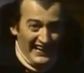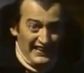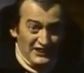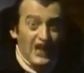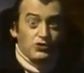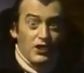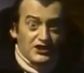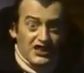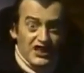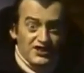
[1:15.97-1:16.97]
And guess
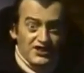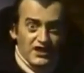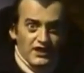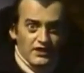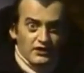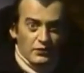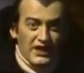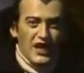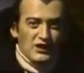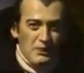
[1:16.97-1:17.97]
what, kids? We
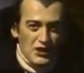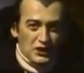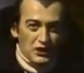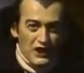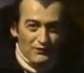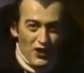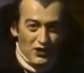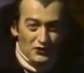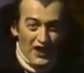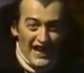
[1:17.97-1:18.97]
got a special treat for
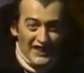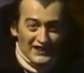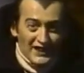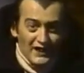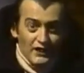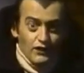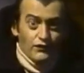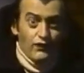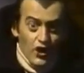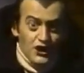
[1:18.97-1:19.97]
you tonight.
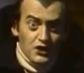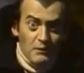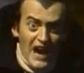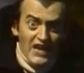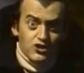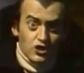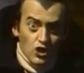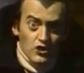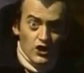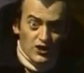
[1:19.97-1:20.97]
Woody Tobias
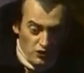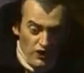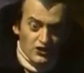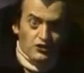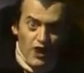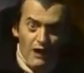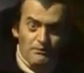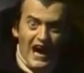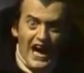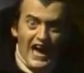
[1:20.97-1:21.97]
Junior is going to
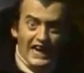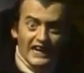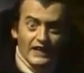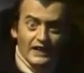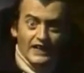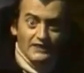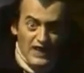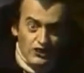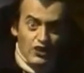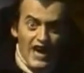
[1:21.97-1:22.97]
drop by.
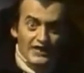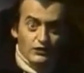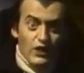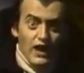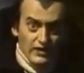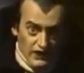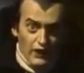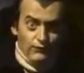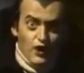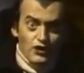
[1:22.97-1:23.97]
That's right.
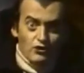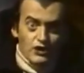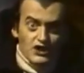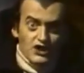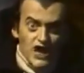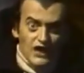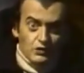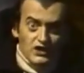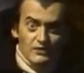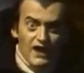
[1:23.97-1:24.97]
Count Floyd's going to chat
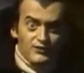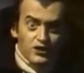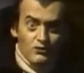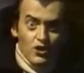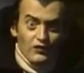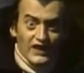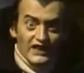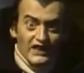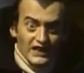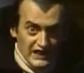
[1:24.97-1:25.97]
with him after the movie.
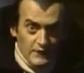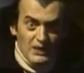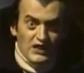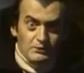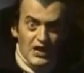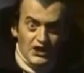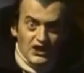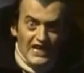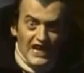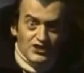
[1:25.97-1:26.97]
He'll be a
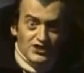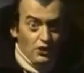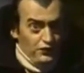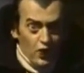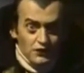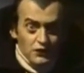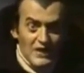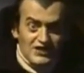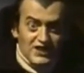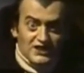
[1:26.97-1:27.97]
special guest, so don't you
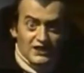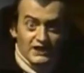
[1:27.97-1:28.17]
miss it.